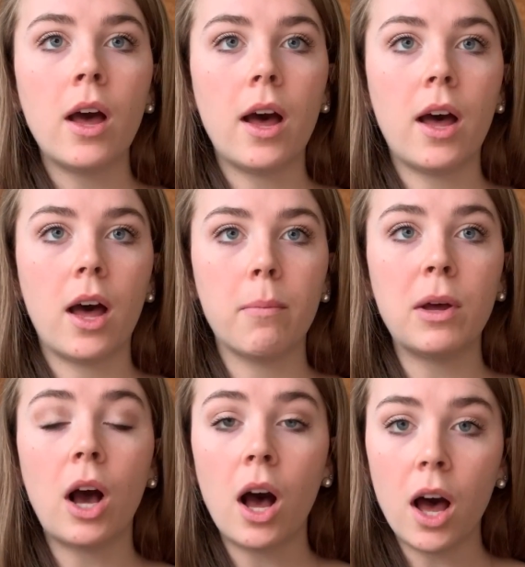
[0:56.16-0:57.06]

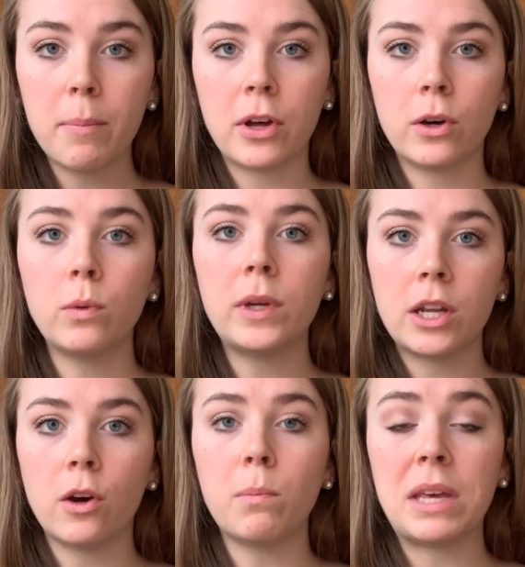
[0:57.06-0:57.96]
homo, we
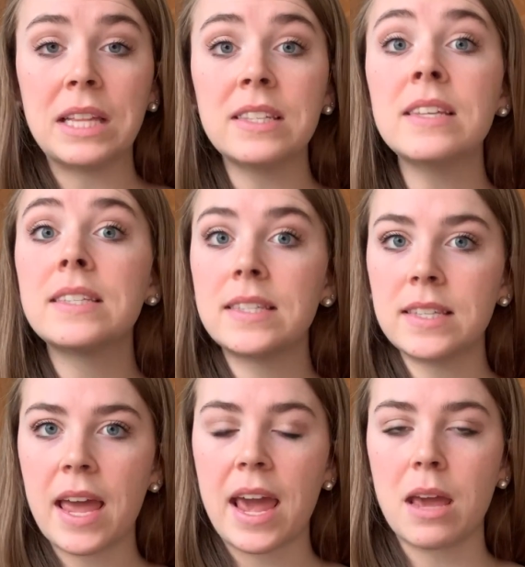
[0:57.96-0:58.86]
know, means
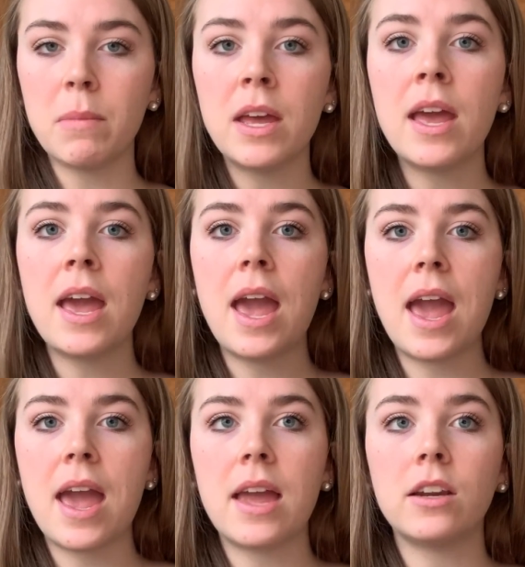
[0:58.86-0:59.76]
same,
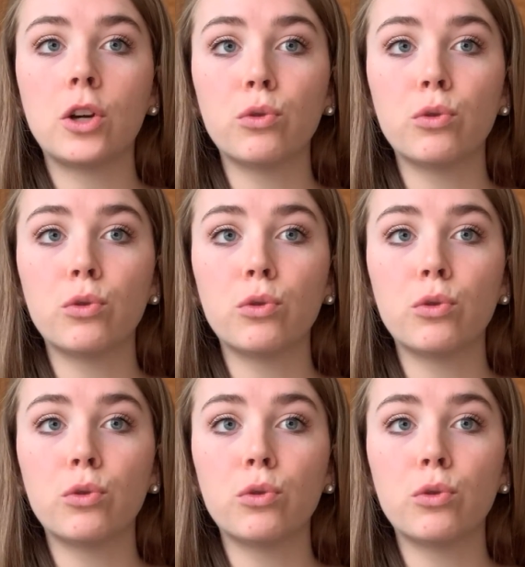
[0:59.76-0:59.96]
and